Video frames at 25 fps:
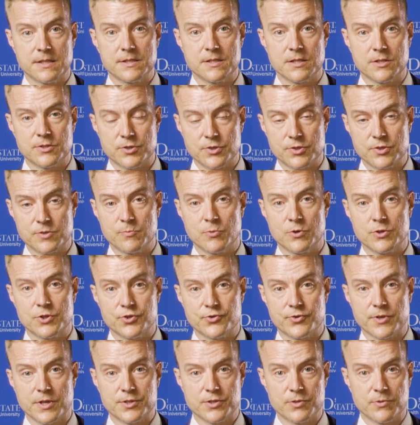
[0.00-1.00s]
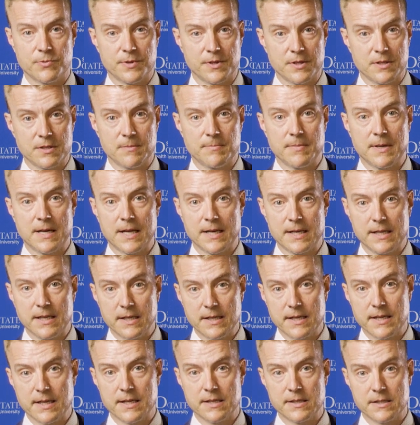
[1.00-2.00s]
such a small structure within the body
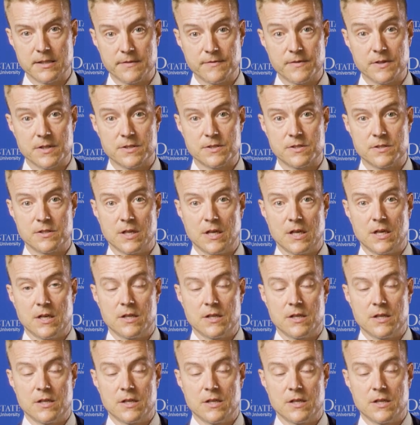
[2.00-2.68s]
can give us